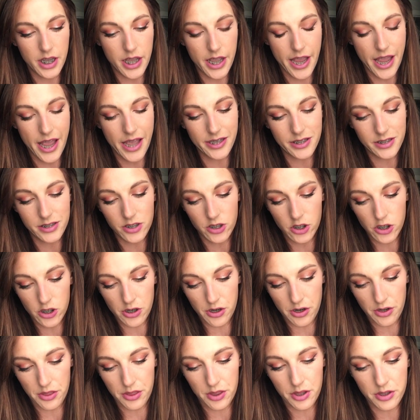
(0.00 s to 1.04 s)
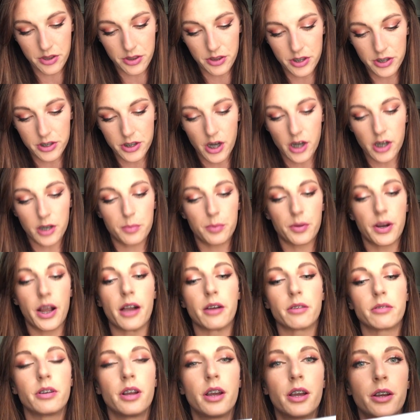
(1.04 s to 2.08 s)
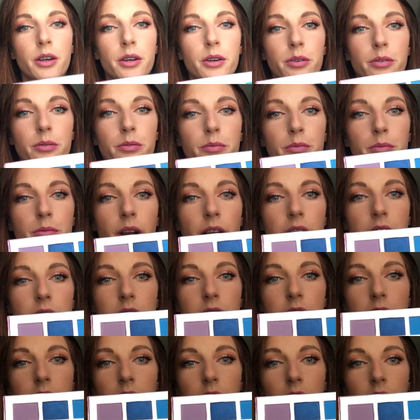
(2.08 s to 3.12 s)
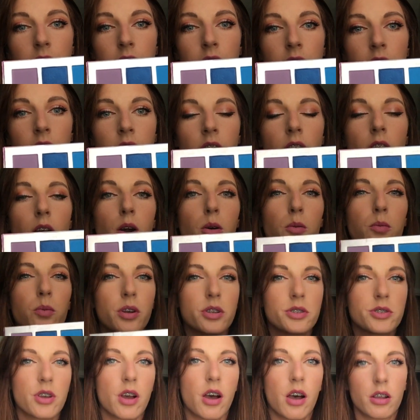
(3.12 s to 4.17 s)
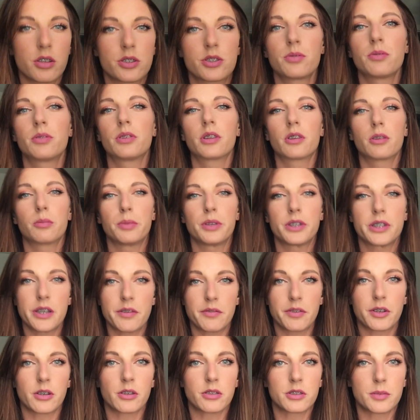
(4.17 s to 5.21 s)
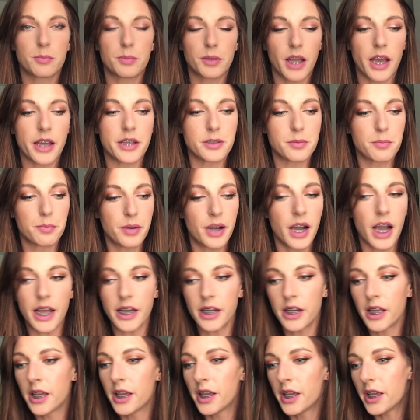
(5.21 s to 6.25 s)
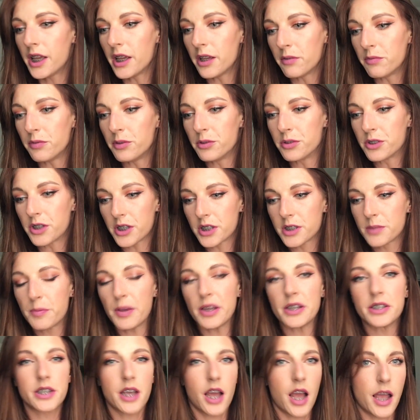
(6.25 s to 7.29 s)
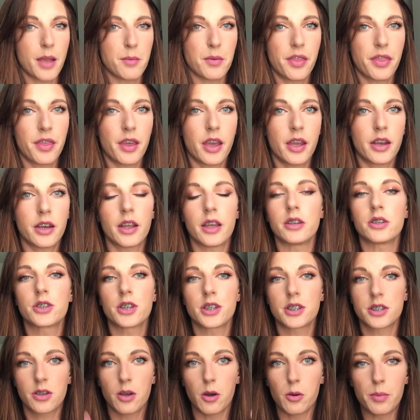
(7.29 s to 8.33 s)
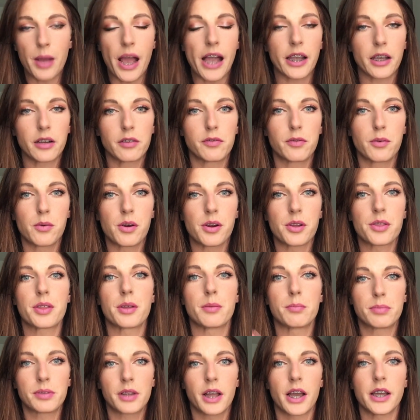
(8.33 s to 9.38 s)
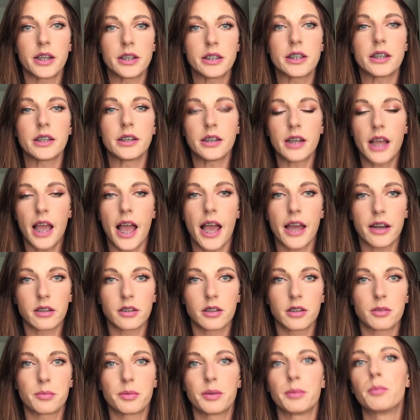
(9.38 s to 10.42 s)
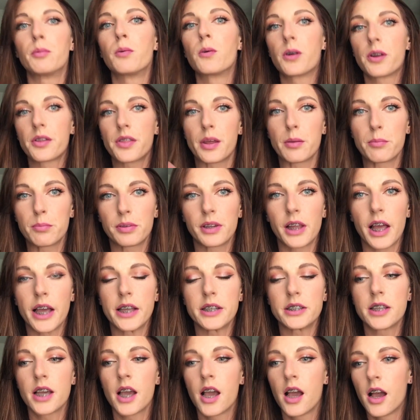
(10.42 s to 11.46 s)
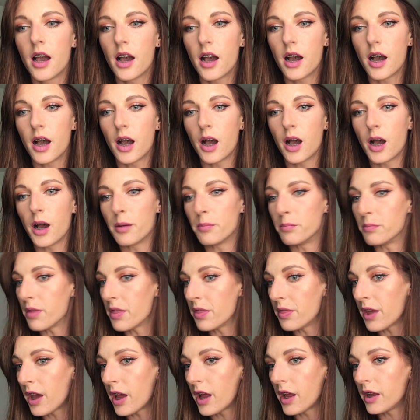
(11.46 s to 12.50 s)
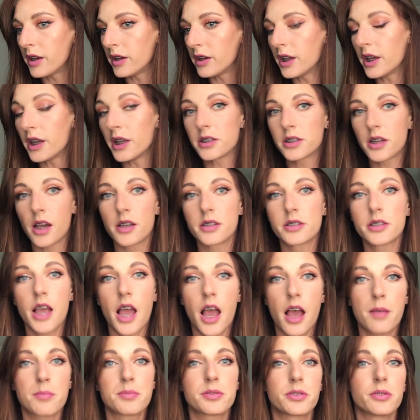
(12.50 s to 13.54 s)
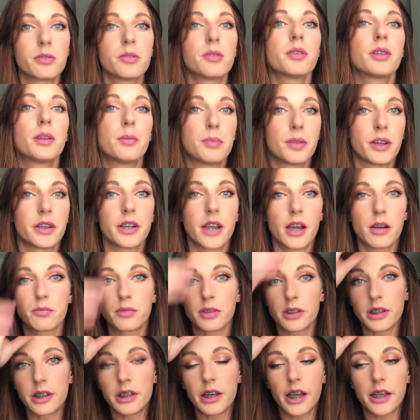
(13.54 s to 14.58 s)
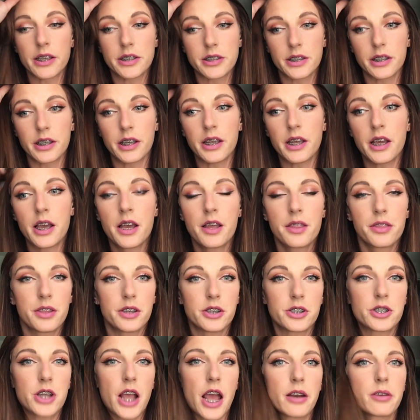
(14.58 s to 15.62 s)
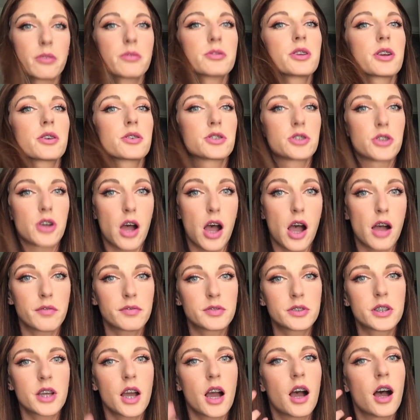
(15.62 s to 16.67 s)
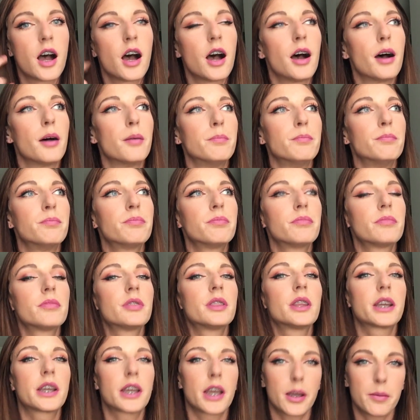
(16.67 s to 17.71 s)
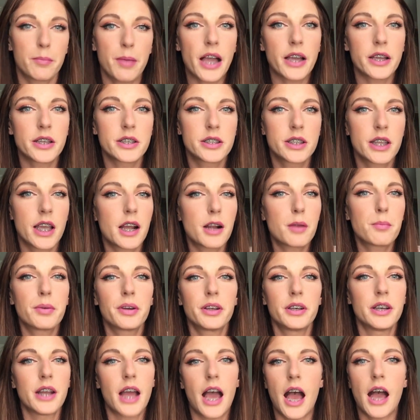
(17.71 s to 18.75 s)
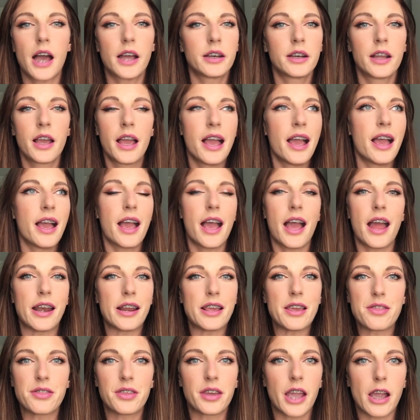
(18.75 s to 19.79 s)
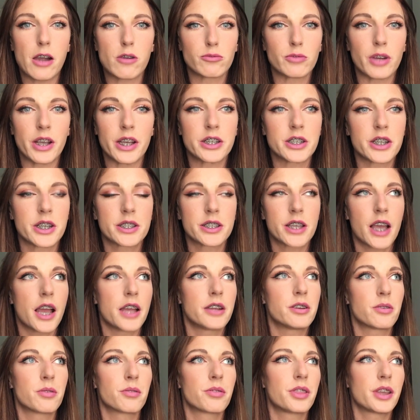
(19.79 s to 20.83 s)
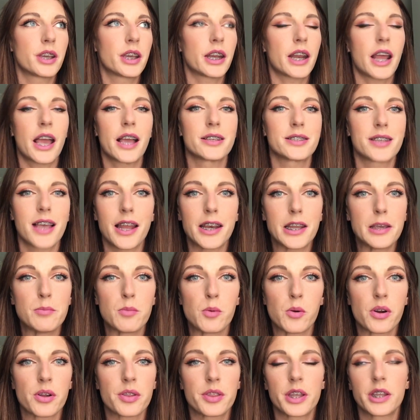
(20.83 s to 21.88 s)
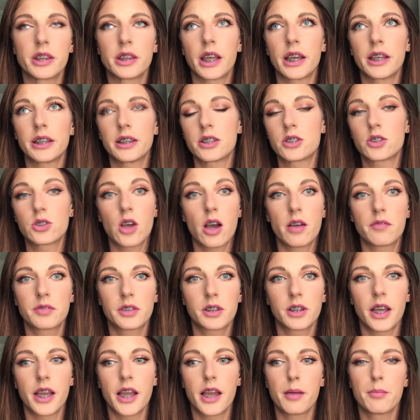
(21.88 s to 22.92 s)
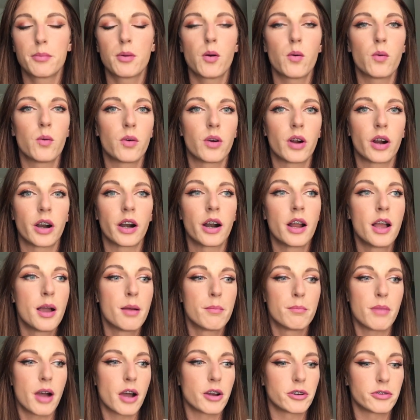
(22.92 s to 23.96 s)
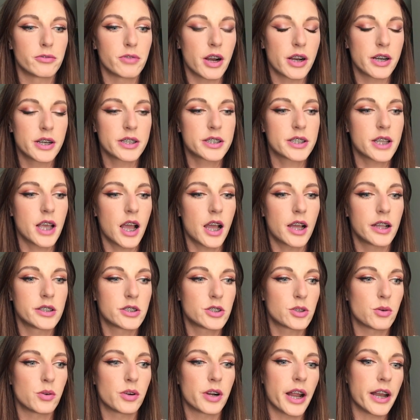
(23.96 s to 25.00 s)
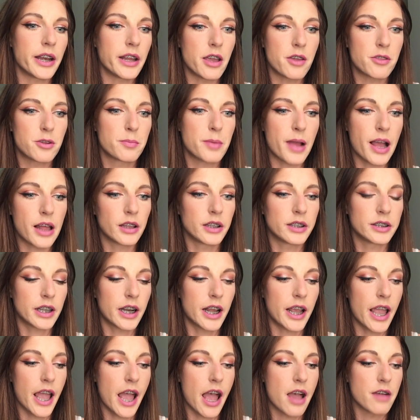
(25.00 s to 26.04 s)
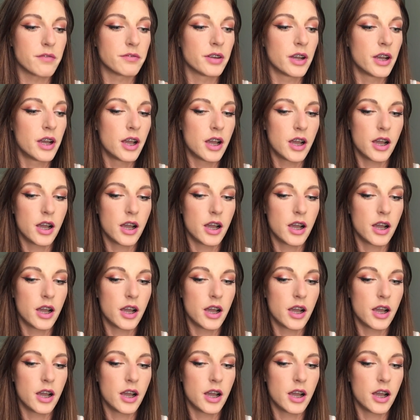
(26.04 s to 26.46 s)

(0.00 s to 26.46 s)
And Earth, the dark brown right here, was also a little bit difficult to blend, but if you just spend time with it and just go back and forth and blend and add a little bit more, then blend, then it does absolutely blend out really nicely. The shadows are soft. The kickback is there, but not anything outrageous. I don't think it has any more than like the Soft Glam or Modern Renaissance or any other palette that I have.